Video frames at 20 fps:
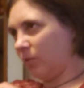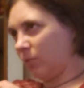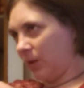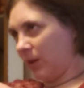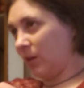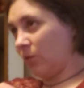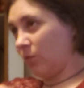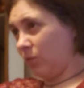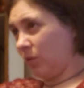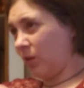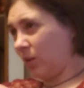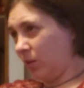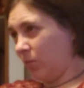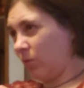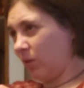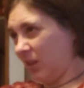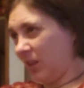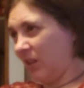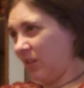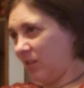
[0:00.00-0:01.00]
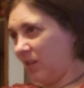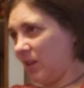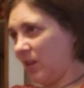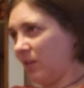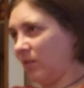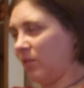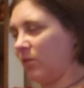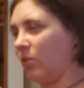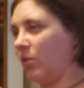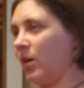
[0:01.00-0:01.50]
We get really, really
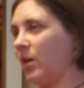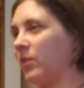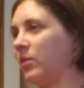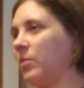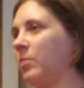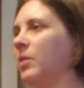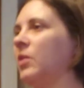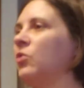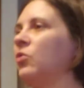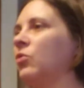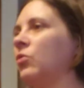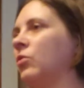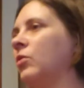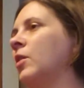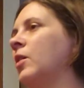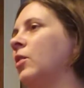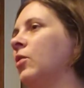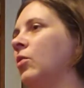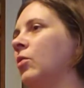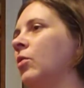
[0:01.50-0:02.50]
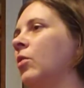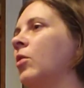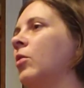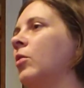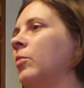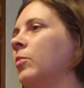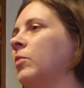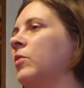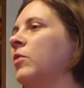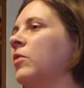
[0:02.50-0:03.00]
tense, so you have to make sure that your
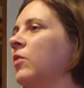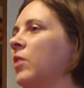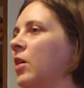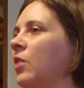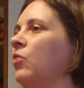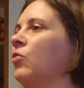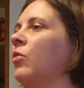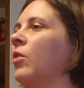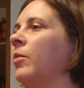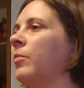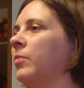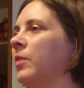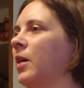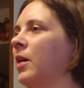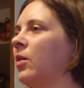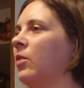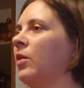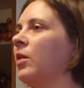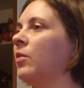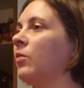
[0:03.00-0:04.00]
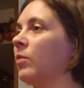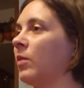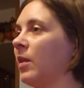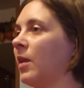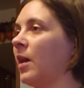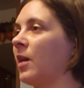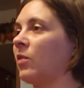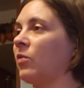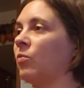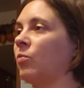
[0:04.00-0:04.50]
arms stay dropped down and
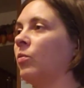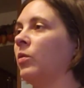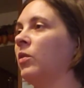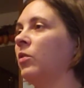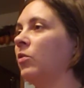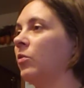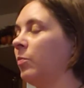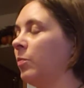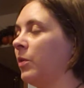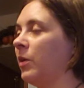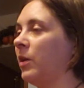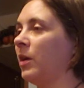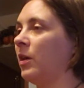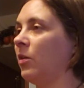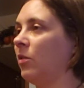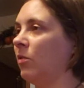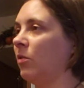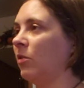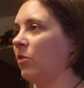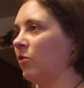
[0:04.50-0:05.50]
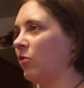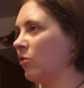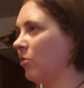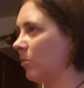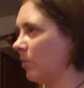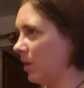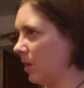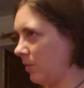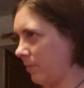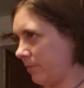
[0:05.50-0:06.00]
relaxed when you're playing your
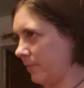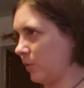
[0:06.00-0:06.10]
instrument,